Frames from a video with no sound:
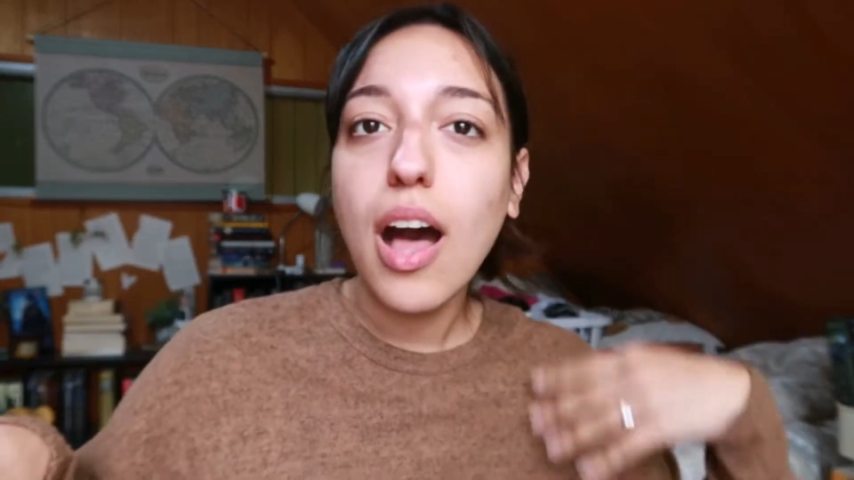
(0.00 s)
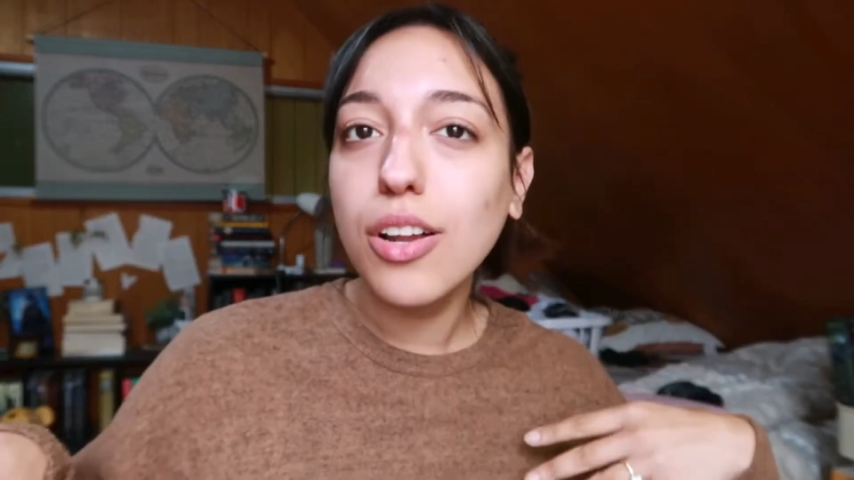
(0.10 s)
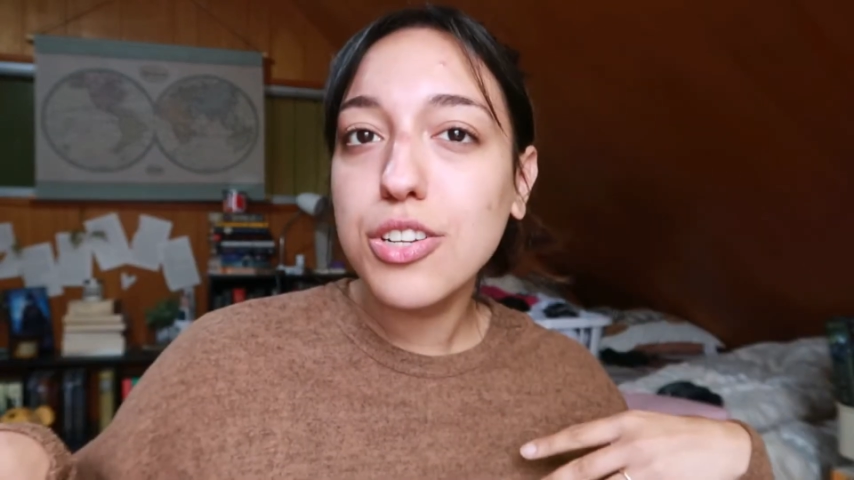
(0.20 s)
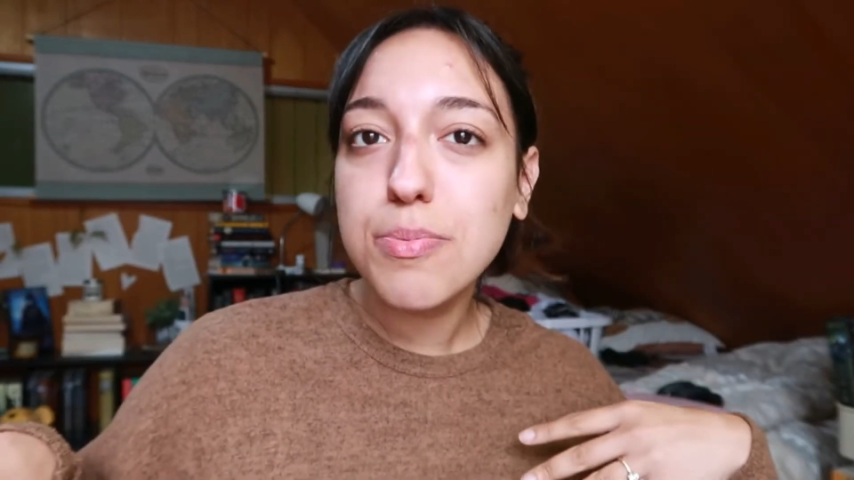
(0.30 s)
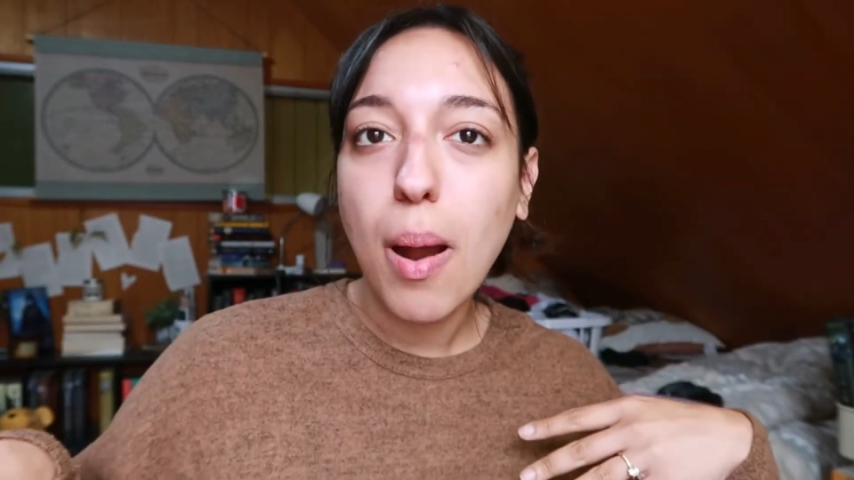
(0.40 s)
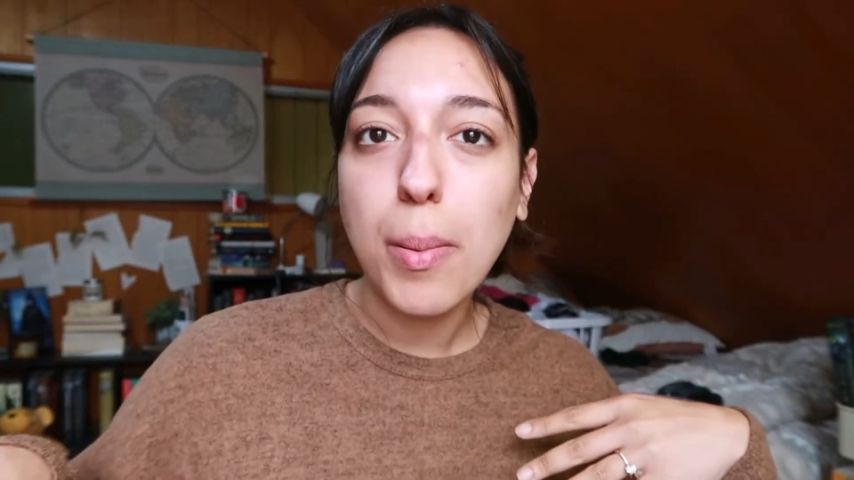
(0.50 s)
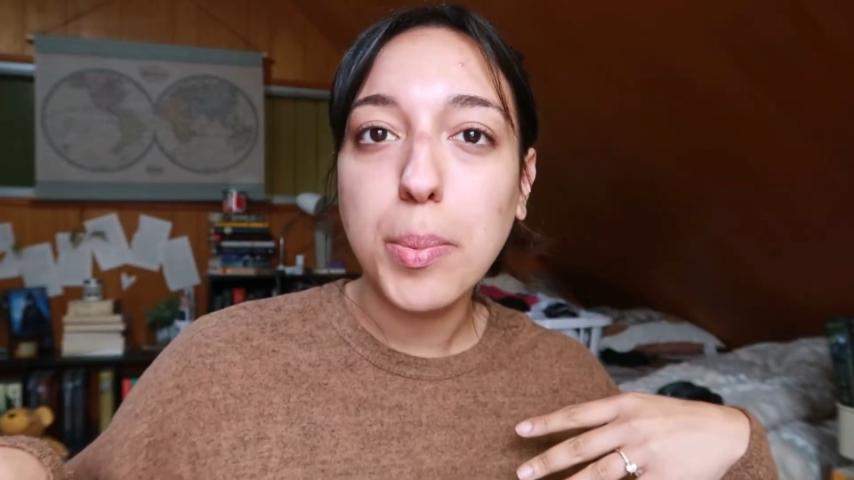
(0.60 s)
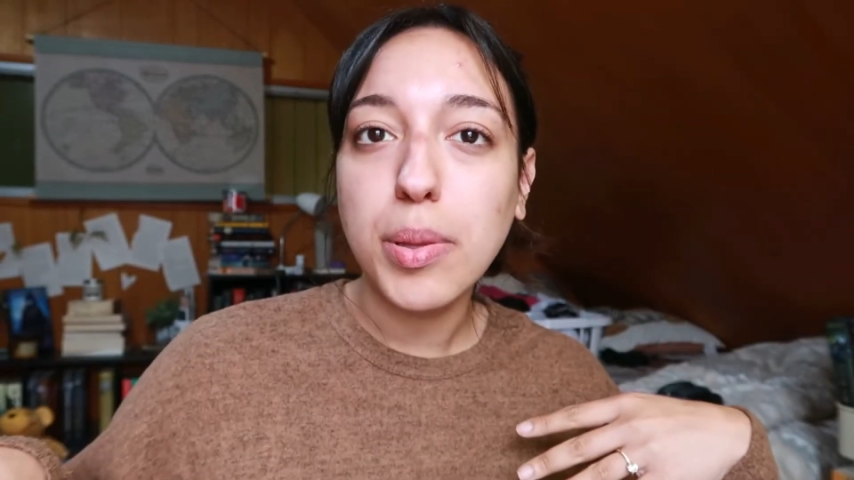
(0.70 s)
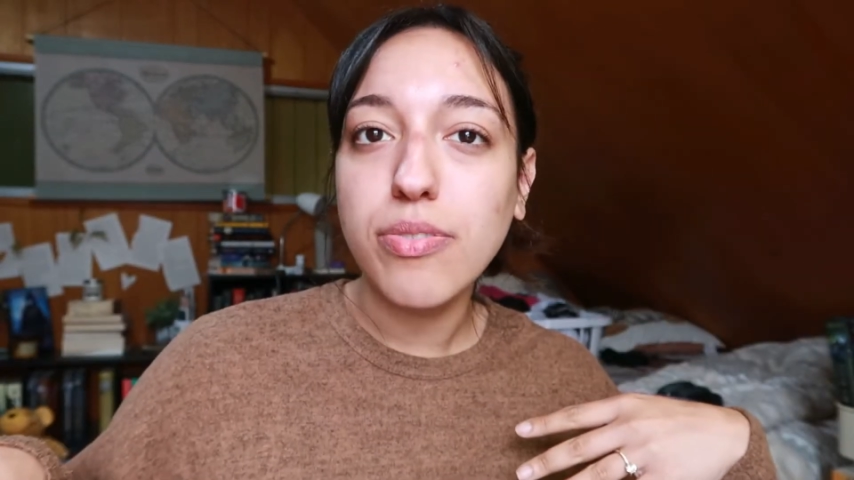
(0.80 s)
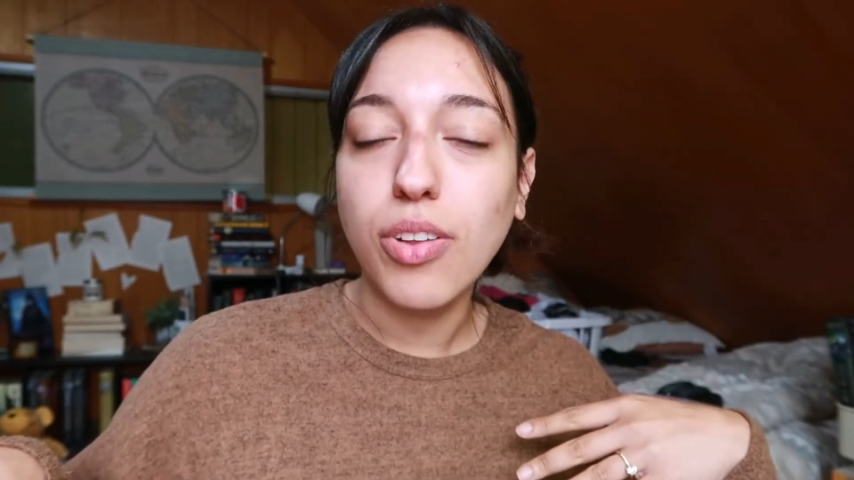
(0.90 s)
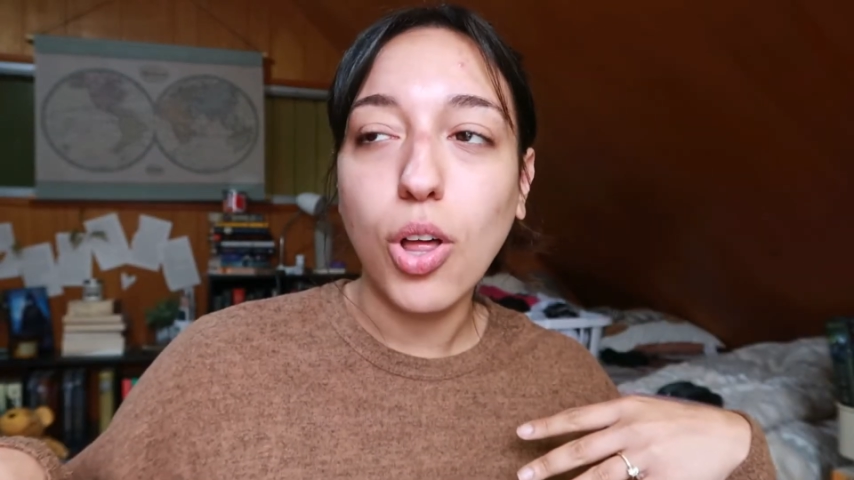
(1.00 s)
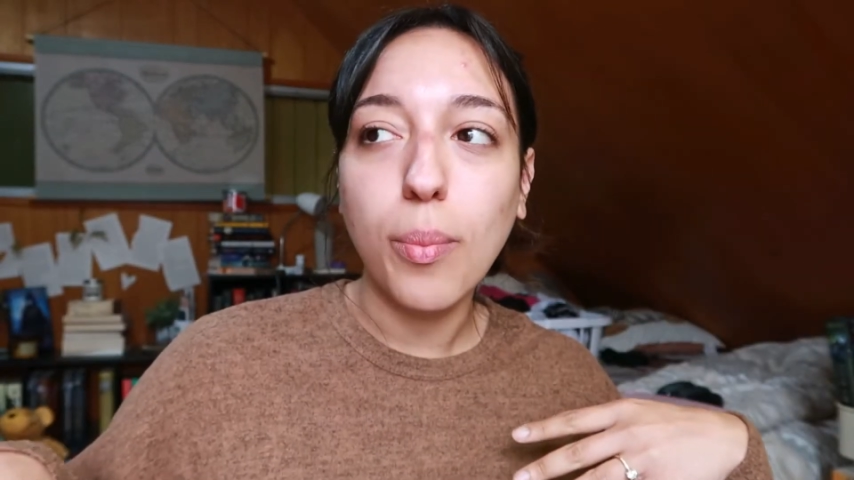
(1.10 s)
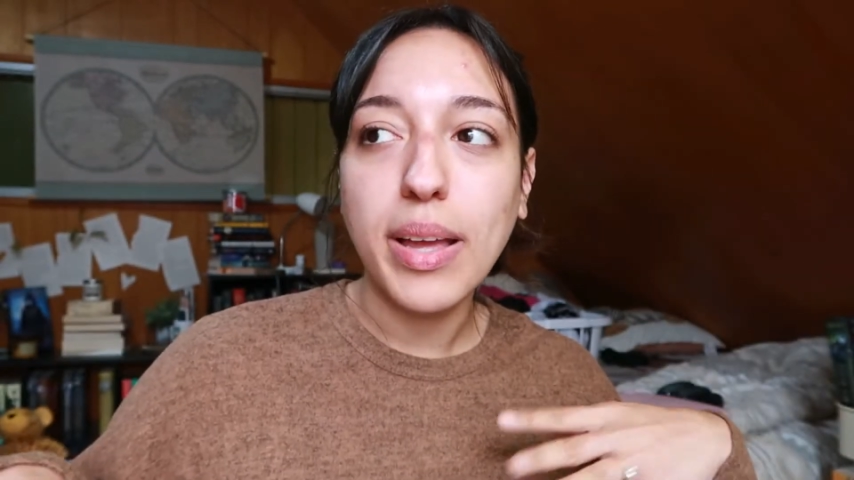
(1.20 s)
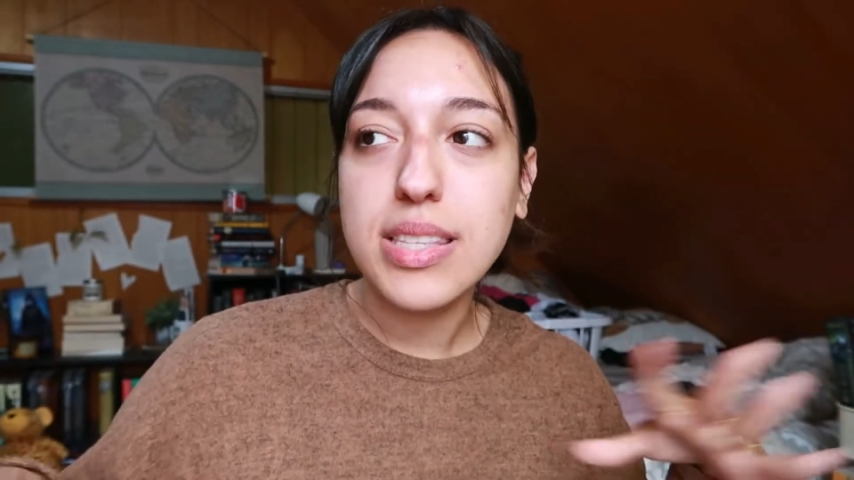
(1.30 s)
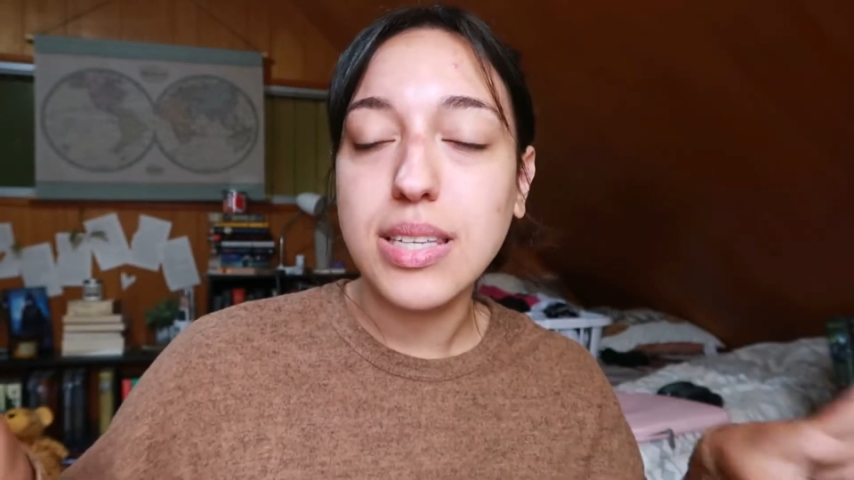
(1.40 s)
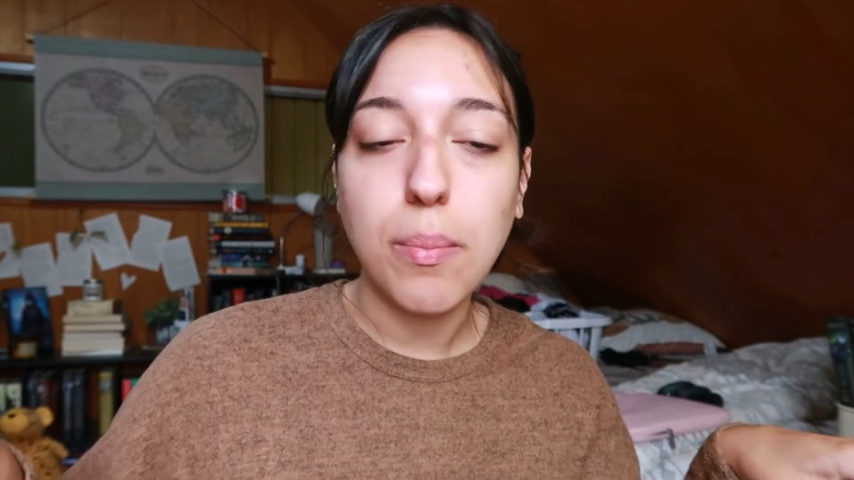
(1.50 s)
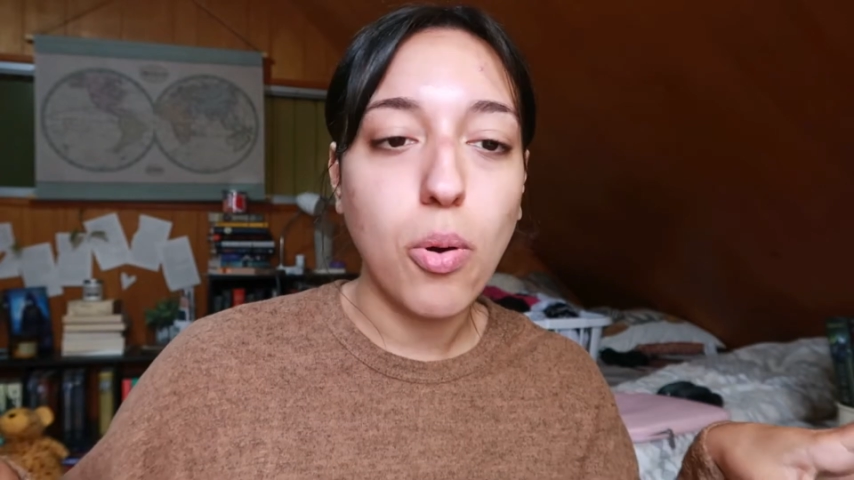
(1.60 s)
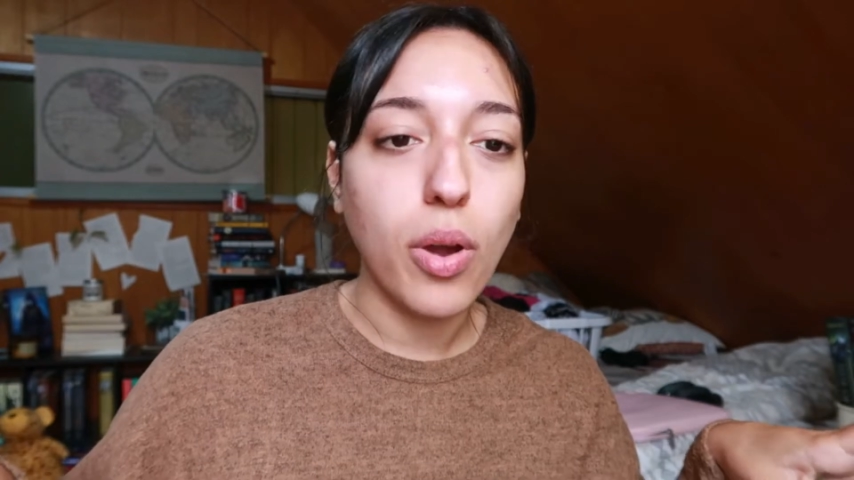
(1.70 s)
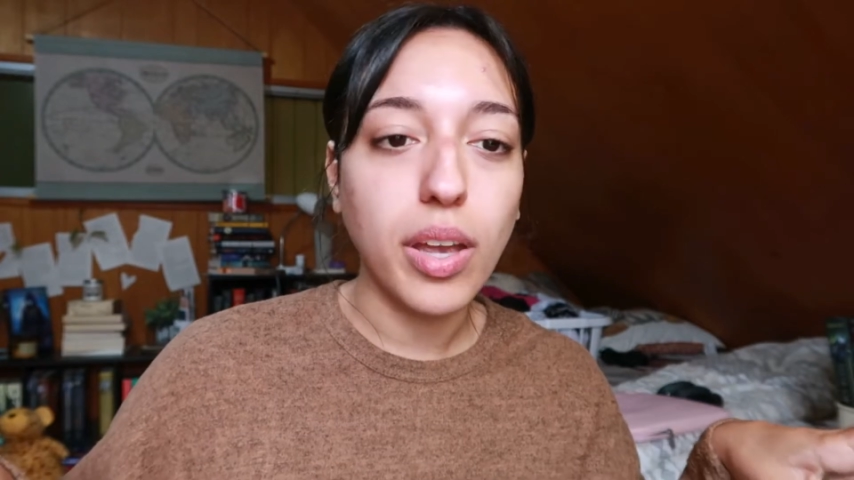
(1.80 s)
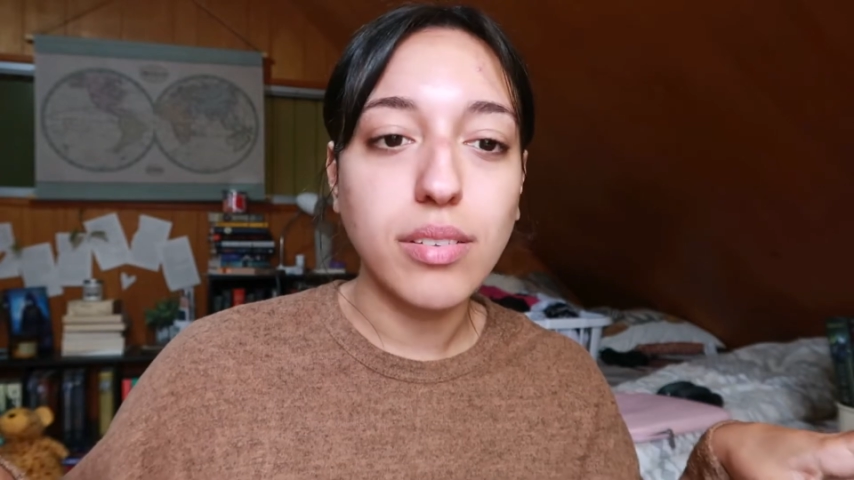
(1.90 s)
I'll just probably film at some
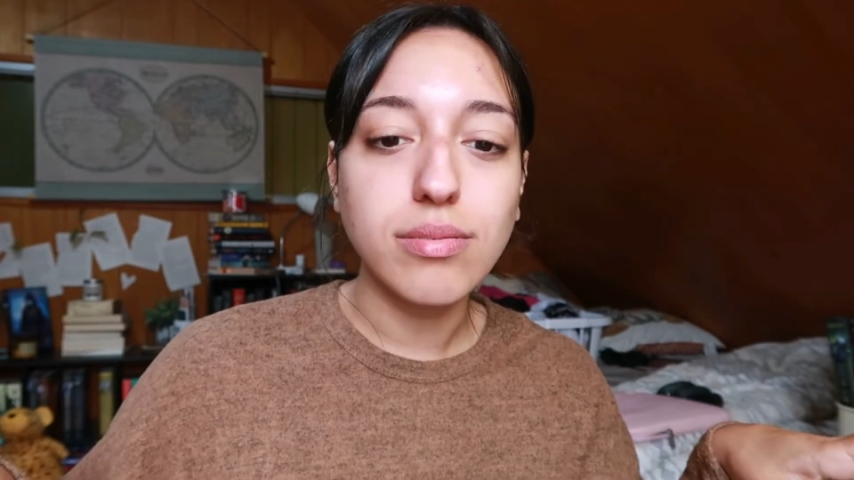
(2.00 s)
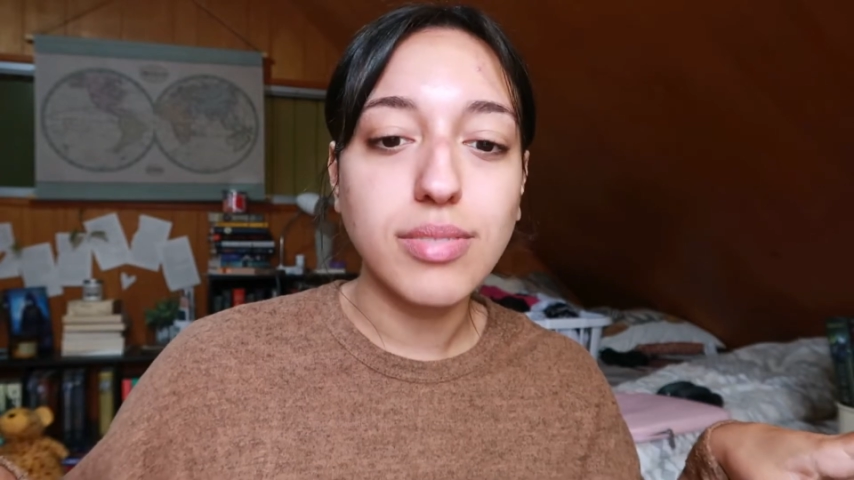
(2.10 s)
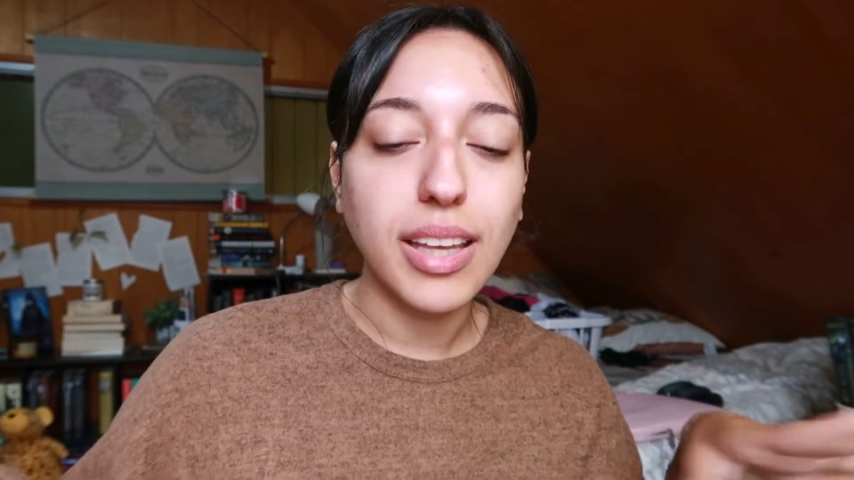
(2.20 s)
point,